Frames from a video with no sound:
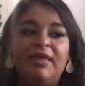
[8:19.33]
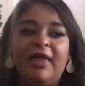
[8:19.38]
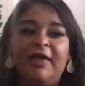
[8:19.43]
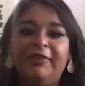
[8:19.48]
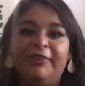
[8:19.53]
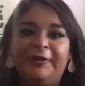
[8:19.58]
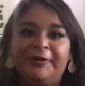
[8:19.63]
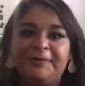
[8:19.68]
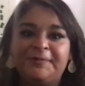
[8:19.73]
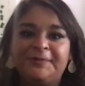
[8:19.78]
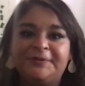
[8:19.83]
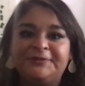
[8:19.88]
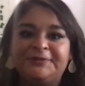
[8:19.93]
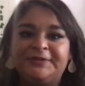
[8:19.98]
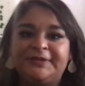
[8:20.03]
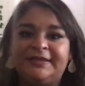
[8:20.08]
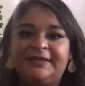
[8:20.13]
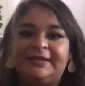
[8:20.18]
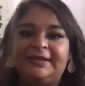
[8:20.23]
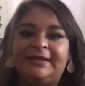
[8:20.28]
therapist or
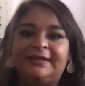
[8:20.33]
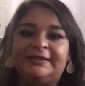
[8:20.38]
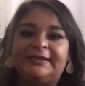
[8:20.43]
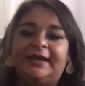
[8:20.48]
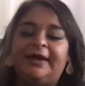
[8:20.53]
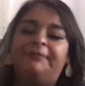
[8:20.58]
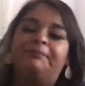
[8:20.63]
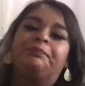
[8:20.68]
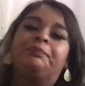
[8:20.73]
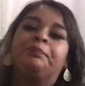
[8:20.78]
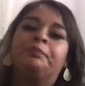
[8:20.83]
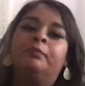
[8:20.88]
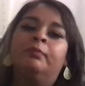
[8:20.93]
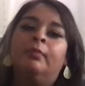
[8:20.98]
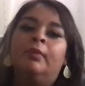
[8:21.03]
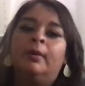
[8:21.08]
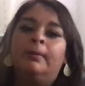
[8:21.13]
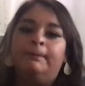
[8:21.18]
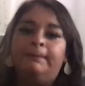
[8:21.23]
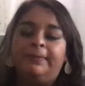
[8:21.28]
anything like that.
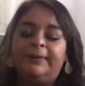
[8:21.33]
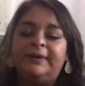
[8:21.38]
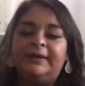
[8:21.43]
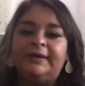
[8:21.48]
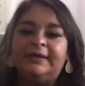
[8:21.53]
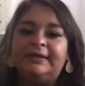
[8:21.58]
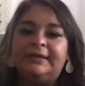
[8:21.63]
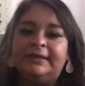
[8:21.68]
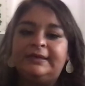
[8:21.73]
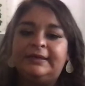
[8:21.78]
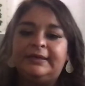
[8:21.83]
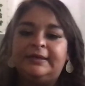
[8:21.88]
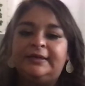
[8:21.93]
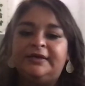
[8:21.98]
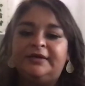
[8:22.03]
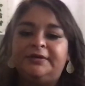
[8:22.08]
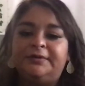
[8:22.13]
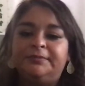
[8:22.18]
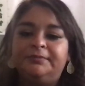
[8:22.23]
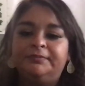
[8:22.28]
But
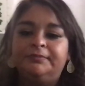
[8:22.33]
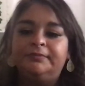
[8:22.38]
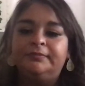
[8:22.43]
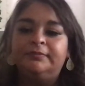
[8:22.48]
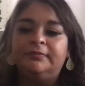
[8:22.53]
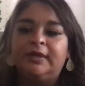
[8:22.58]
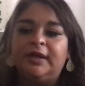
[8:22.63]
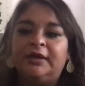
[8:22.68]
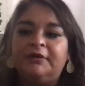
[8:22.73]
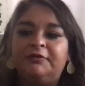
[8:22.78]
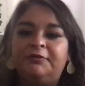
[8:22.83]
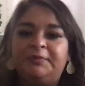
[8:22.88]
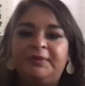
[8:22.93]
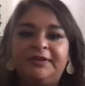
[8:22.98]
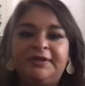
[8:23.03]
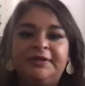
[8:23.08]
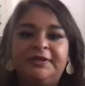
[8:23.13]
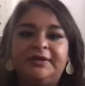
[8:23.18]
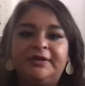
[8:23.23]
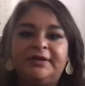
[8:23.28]
I will be
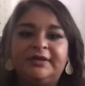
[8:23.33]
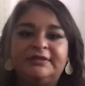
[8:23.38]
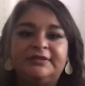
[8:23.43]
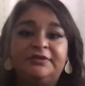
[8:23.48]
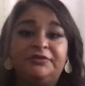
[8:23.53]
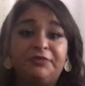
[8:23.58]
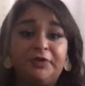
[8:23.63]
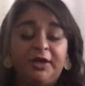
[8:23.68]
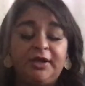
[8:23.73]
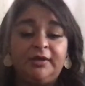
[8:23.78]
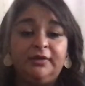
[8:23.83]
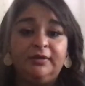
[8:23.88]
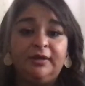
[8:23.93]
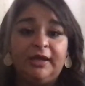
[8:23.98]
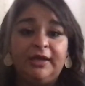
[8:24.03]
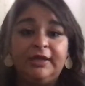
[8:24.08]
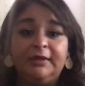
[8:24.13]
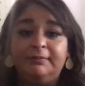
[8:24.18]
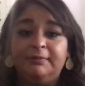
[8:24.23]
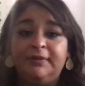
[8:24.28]
here as a friend. I
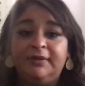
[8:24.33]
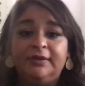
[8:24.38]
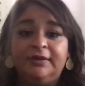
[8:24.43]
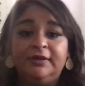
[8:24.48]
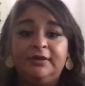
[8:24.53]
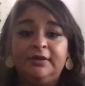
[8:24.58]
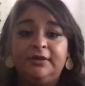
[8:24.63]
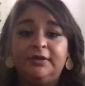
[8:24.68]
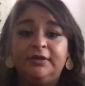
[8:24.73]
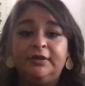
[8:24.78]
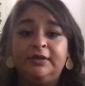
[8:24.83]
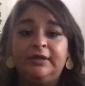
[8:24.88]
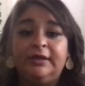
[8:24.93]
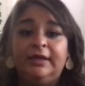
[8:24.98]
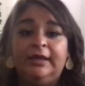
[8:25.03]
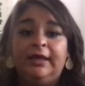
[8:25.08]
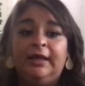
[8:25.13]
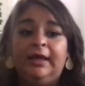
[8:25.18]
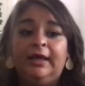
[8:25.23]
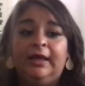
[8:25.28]
can be here
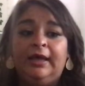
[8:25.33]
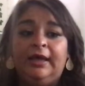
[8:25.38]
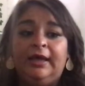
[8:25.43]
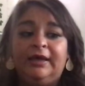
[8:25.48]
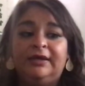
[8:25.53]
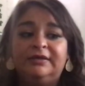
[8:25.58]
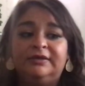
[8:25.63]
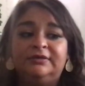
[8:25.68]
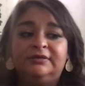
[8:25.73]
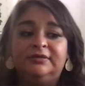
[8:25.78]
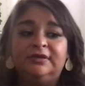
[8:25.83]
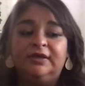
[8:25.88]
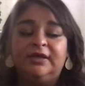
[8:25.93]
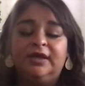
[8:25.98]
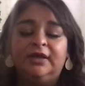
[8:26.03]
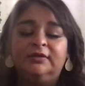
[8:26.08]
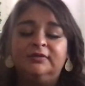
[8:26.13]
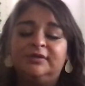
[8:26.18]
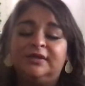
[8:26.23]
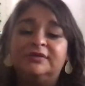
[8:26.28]
as,
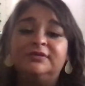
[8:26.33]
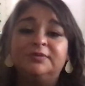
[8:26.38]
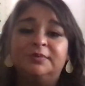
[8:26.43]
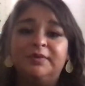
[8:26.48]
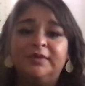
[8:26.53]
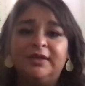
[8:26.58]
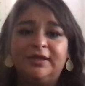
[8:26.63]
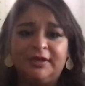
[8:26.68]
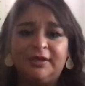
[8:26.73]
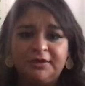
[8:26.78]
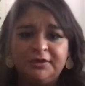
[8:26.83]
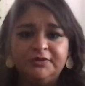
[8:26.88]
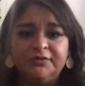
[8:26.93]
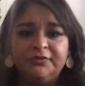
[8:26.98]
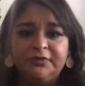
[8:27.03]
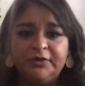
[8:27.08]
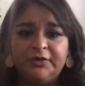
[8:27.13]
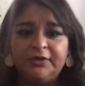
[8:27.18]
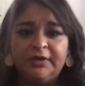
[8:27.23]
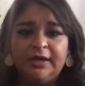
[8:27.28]
again, that's someone that cares for
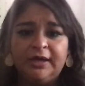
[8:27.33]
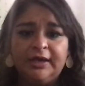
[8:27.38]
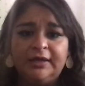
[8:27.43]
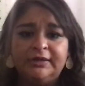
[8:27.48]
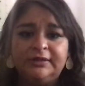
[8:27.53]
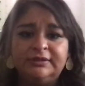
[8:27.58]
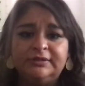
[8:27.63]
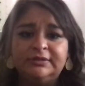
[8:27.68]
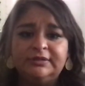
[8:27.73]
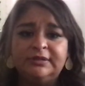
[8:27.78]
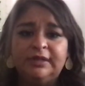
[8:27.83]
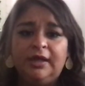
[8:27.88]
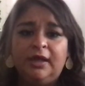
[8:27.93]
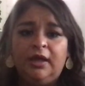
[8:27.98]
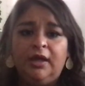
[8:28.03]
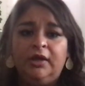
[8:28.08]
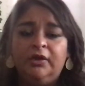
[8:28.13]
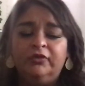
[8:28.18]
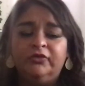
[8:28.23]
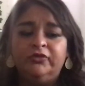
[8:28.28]
you guys.
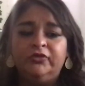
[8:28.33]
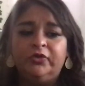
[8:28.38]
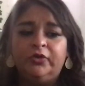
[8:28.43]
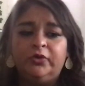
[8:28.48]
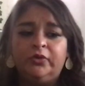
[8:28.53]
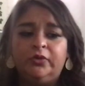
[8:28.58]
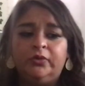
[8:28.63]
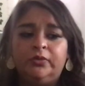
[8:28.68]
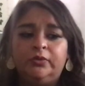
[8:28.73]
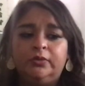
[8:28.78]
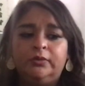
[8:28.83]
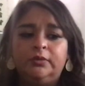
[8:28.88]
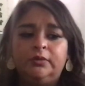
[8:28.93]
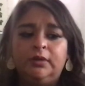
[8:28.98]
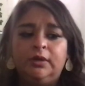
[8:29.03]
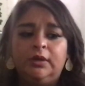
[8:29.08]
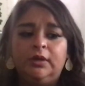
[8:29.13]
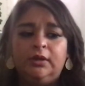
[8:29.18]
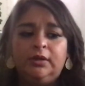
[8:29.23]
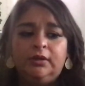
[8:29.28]
So
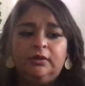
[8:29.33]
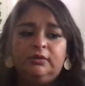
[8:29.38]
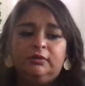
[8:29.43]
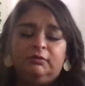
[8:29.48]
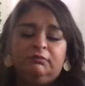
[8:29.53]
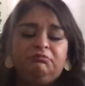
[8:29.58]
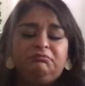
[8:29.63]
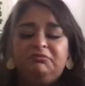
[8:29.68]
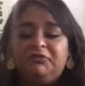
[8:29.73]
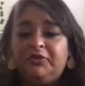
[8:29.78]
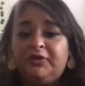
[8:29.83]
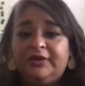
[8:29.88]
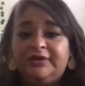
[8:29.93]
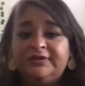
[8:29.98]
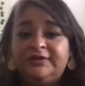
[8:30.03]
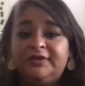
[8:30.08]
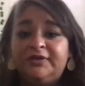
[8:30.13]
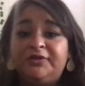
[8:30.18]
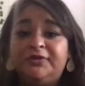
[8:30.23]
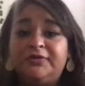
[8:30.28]
you guys
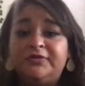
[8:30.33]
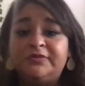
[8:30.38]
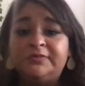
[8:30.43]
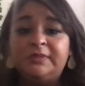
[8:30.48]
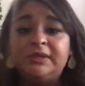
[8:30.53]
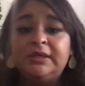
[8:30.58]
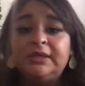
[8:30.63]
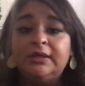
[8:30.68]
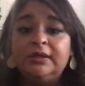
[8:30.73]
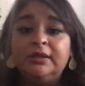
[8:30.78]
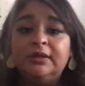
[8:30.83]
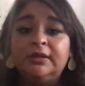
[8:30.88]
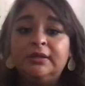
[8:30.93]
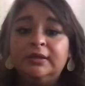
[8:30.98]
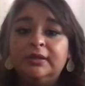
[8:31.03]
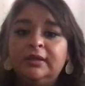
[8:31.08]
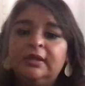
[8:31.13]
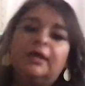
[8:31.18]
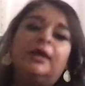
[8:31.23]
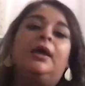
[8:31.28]
can use me,
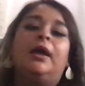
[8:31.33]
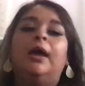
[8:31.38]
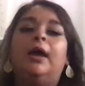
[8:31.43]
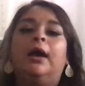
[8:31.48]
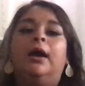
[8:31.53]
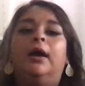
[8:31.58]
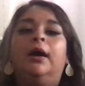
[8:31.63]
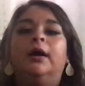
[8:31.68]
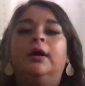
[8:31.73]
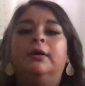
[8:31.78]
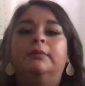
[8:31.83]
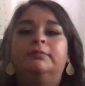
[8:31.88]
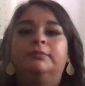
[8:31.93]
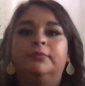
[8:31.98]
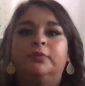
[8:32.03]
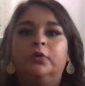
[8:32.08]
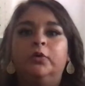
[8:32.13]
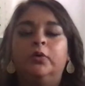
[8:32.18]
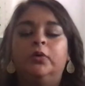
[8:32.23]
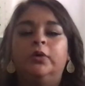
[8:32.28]

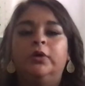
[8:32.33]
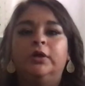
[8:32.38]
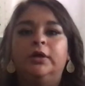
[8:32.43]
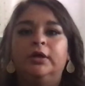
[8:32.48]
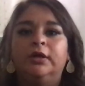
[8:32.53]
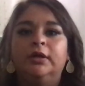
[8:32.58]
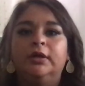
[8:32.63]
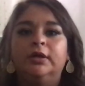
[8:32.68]
or